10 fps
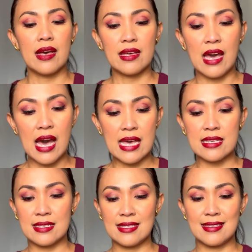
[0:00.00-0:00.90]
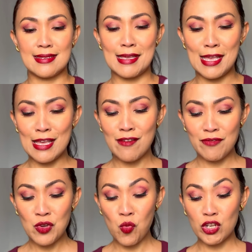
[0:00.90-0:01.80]
Guys, if
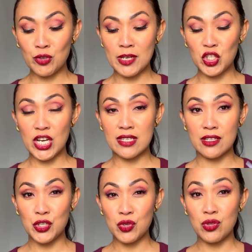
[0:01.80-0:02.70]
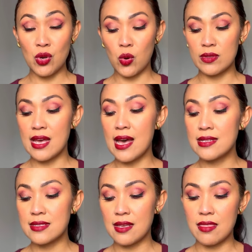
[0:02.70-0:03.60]
you watch my channel, you know
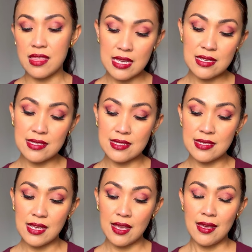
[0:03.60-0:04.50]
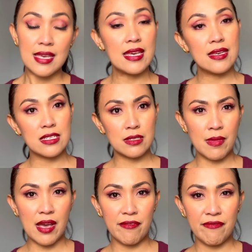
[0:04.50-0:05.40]
that this is
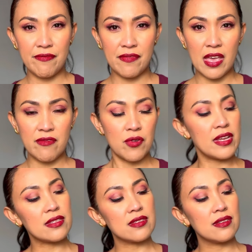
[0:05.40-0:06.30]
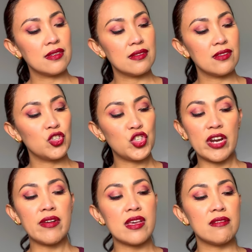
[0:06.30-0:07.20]
my favorite
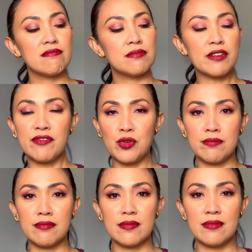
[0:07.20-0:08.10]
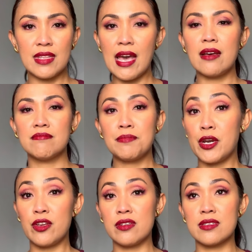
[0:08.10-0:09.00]
cherry perfume. Yeah,
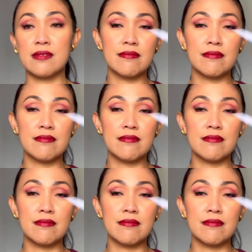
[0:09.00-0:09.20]
period.